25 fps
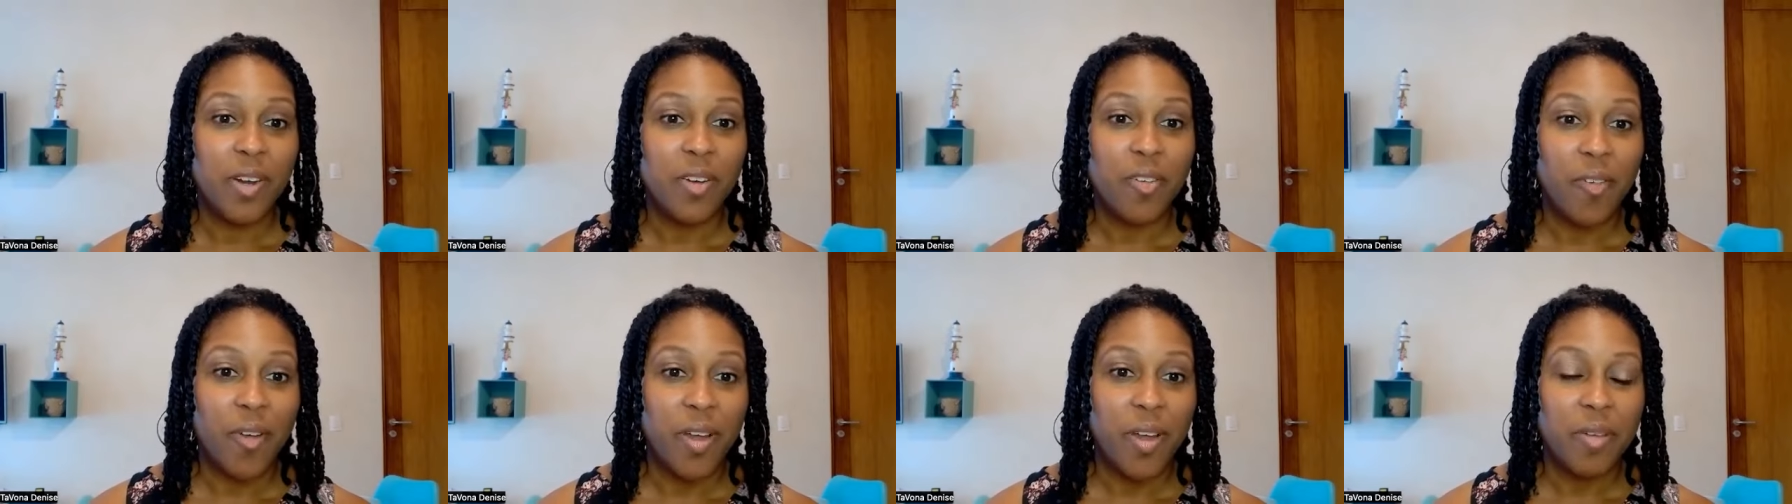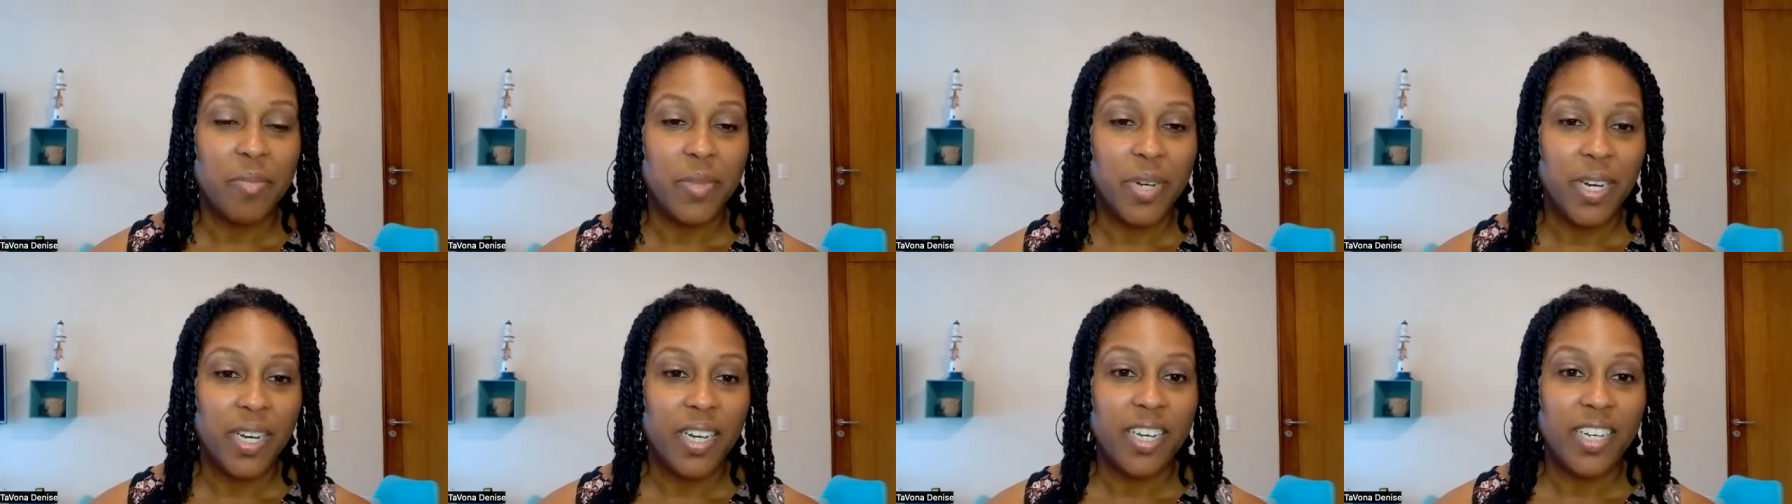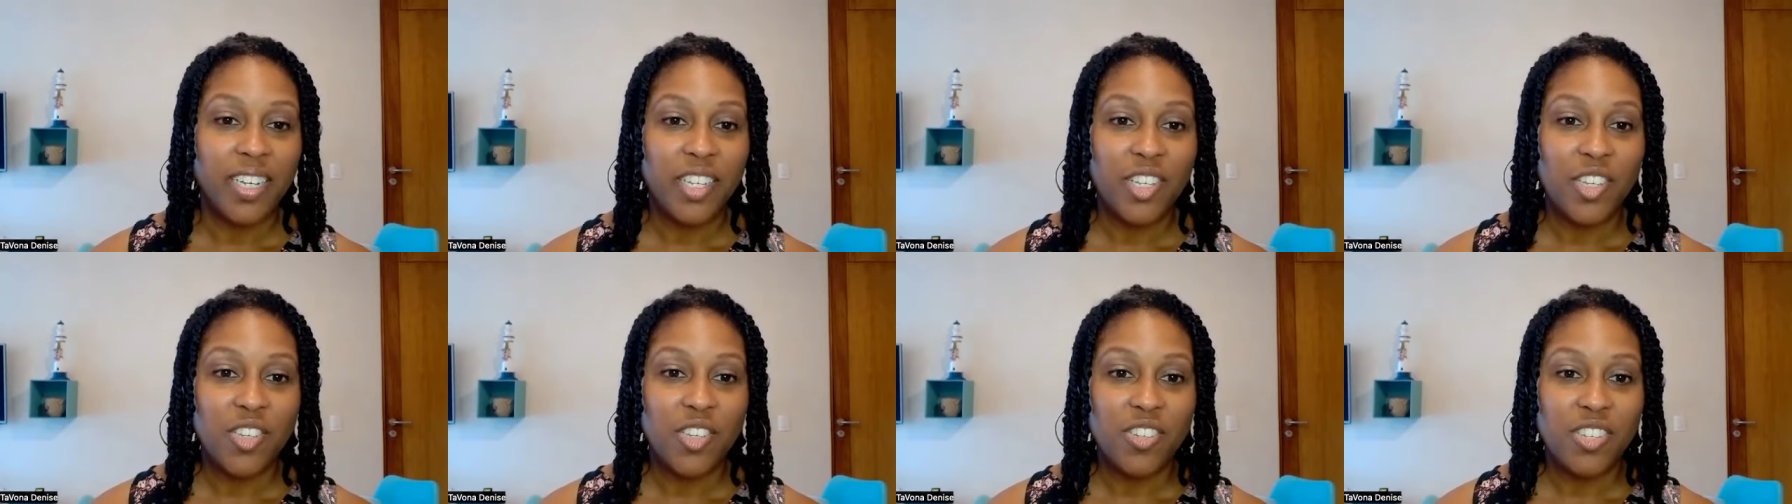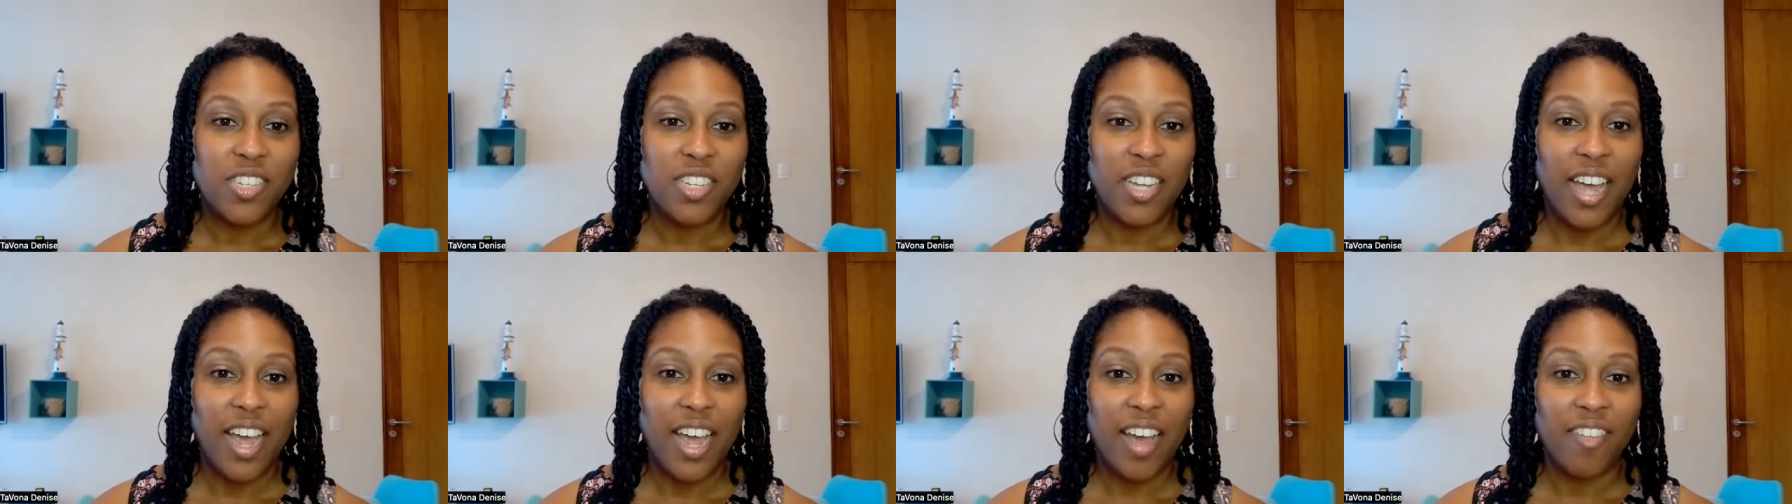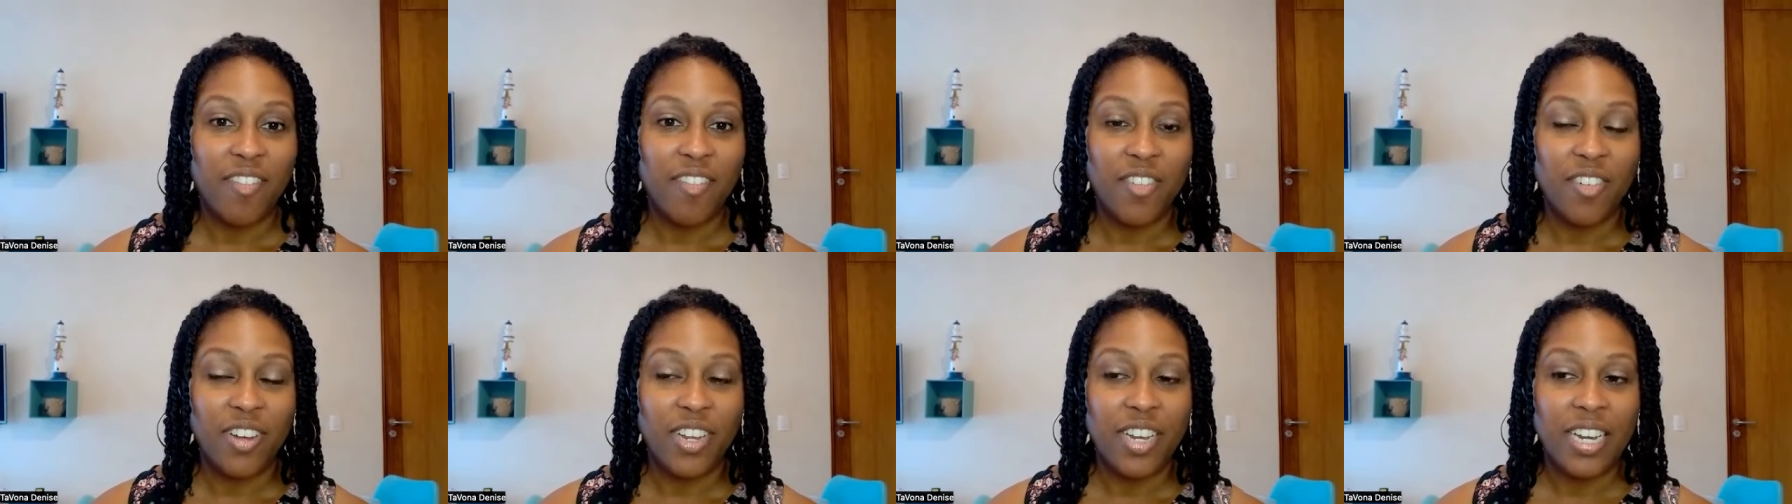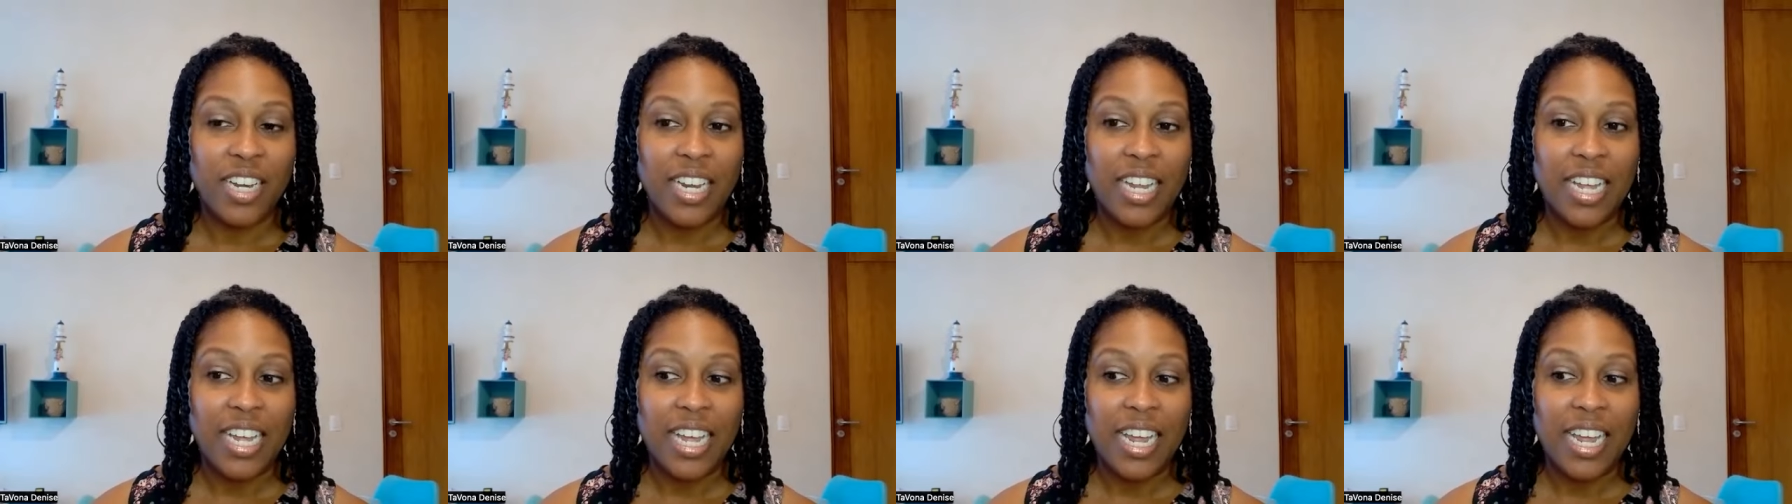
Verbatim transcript: my grandma used to have one.